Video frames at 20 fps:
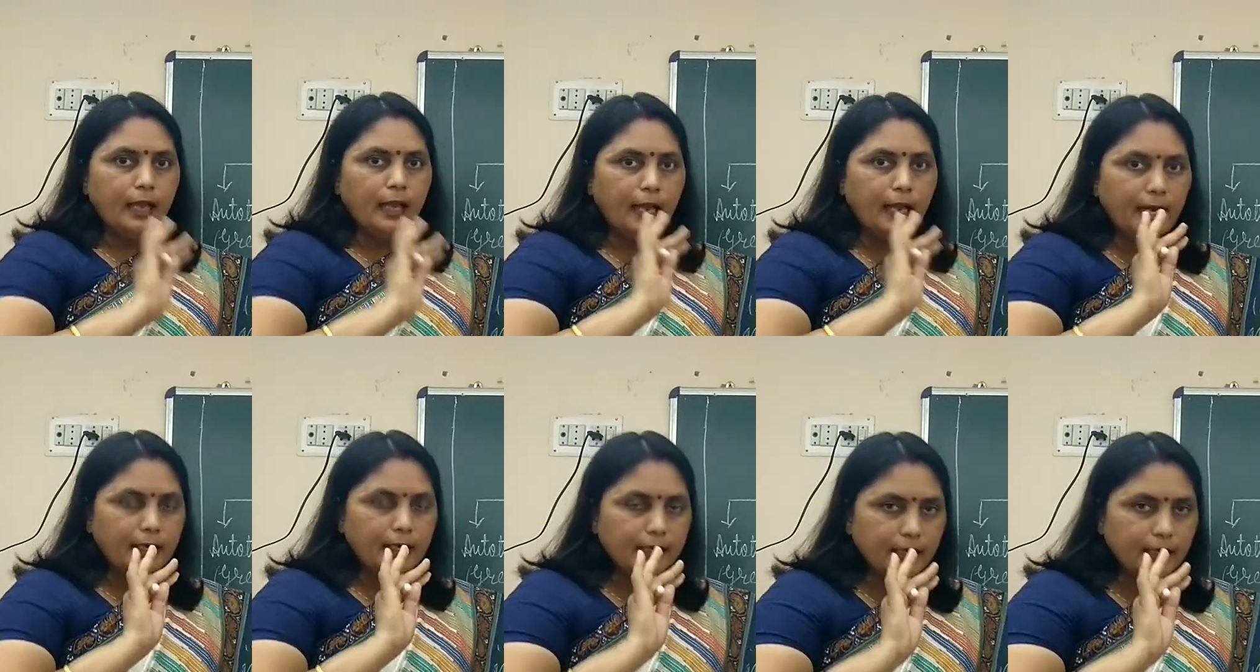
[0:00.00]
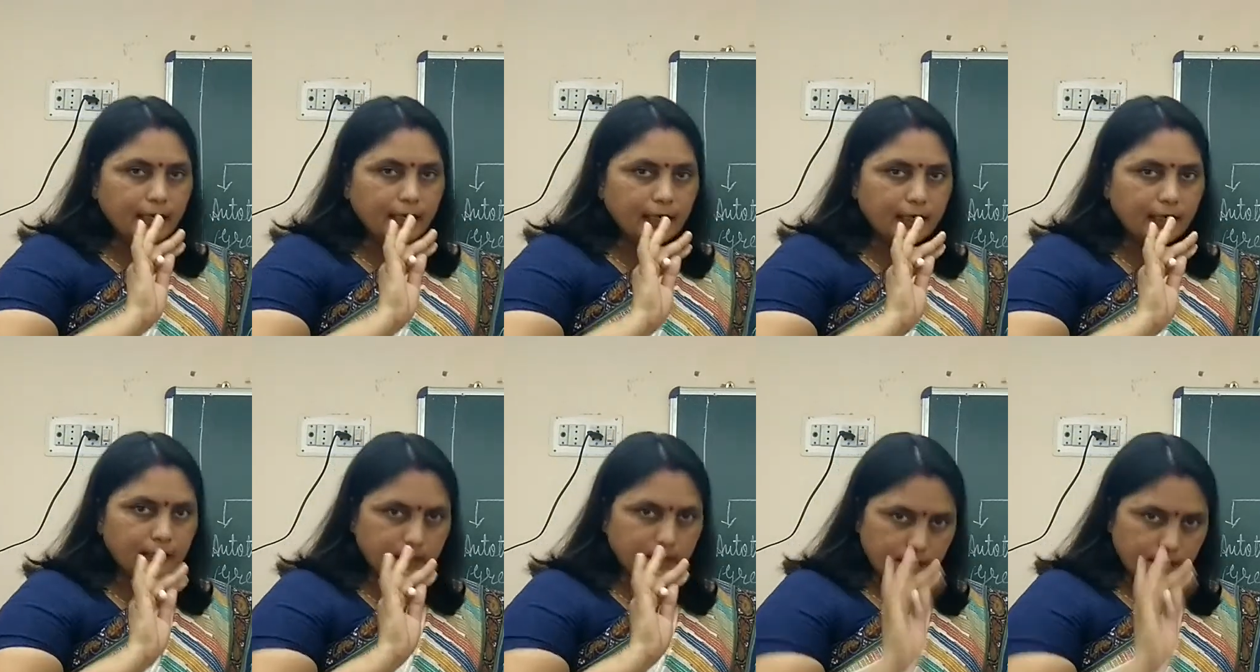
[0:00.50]
and
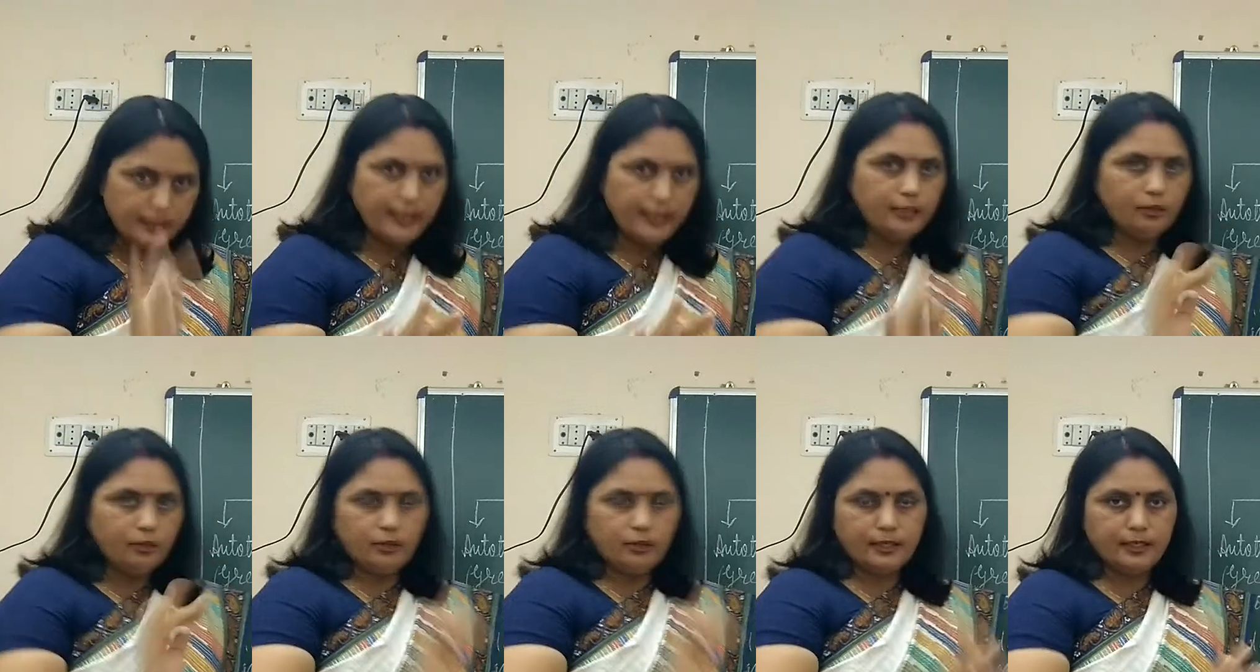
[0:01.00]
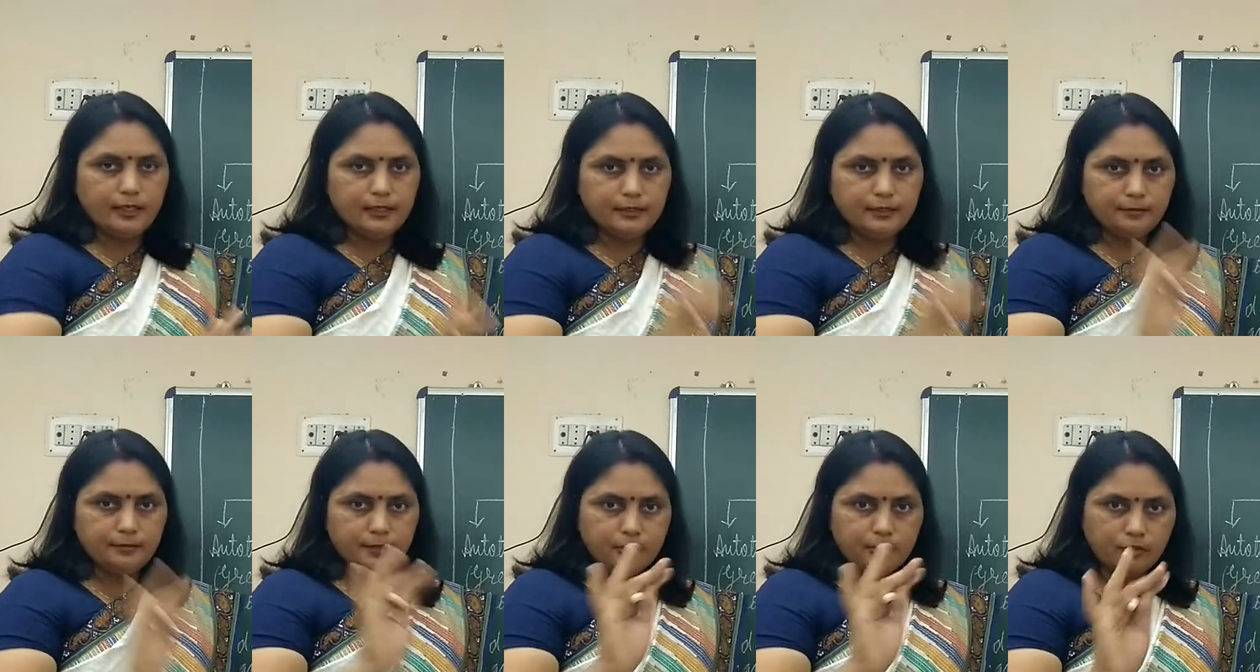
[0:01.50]
that
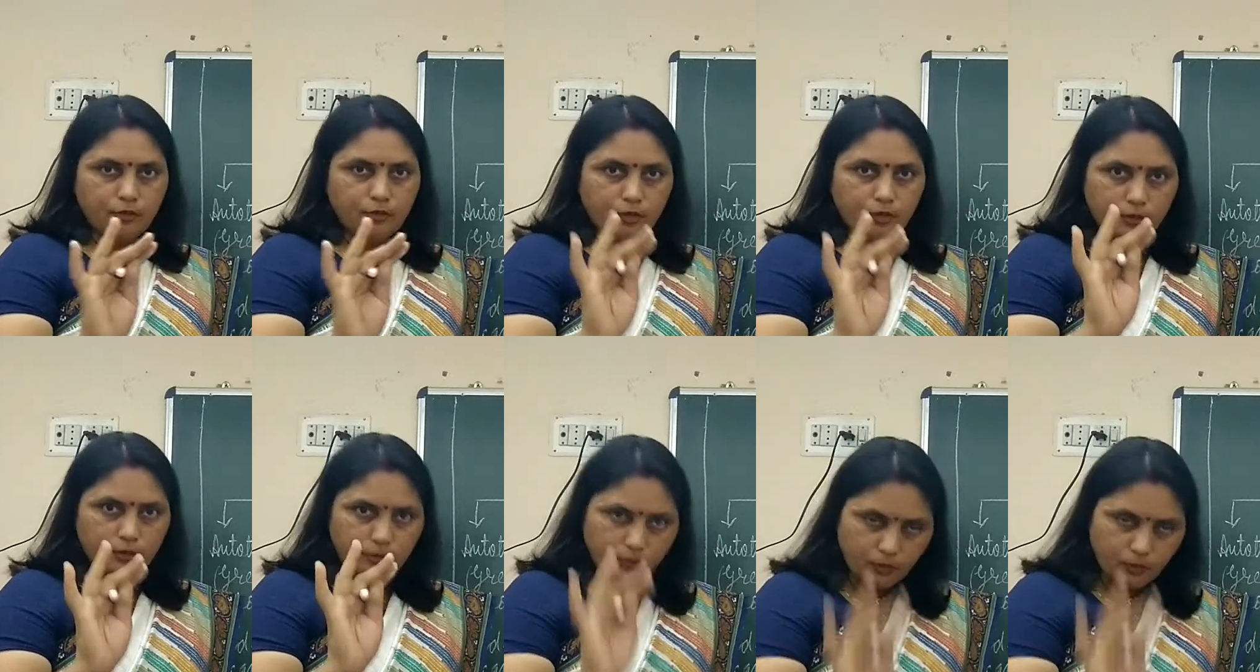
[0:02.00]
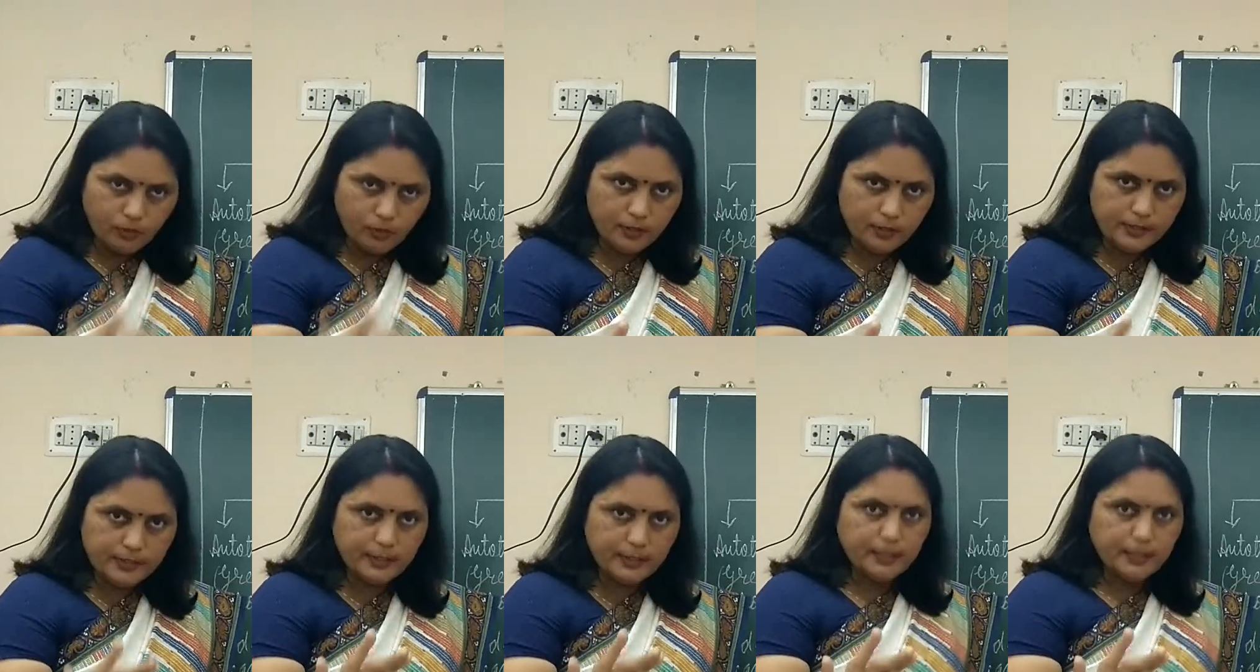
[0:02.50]
organism is called
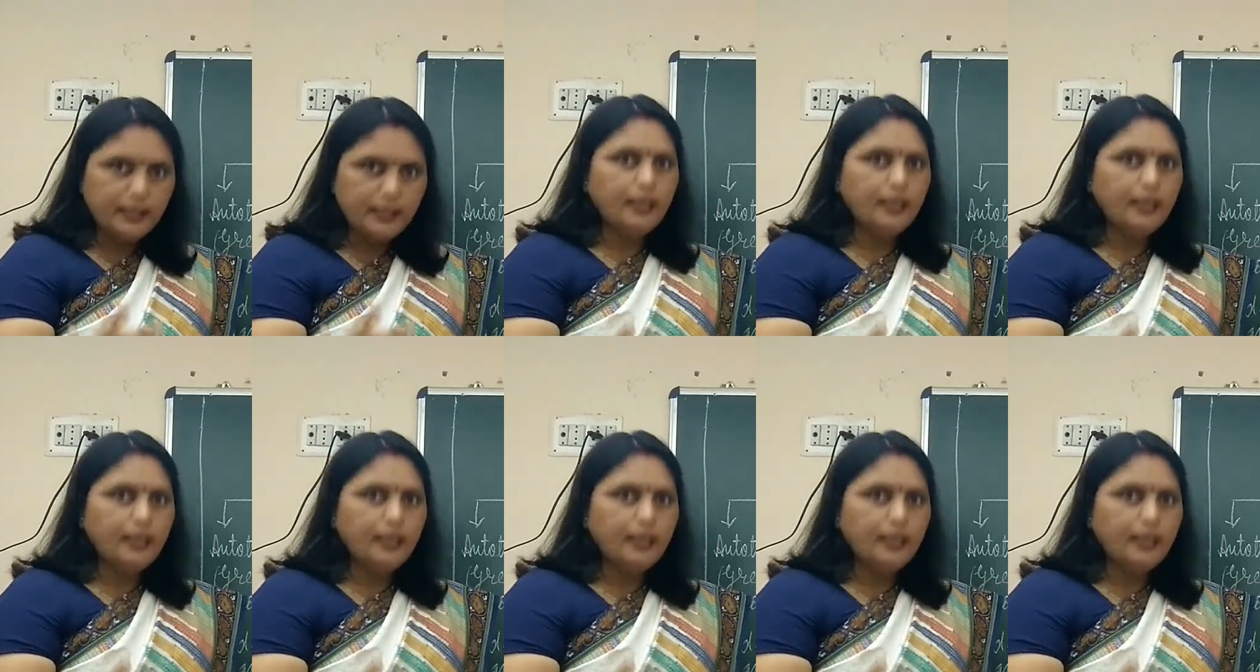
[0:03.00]
host,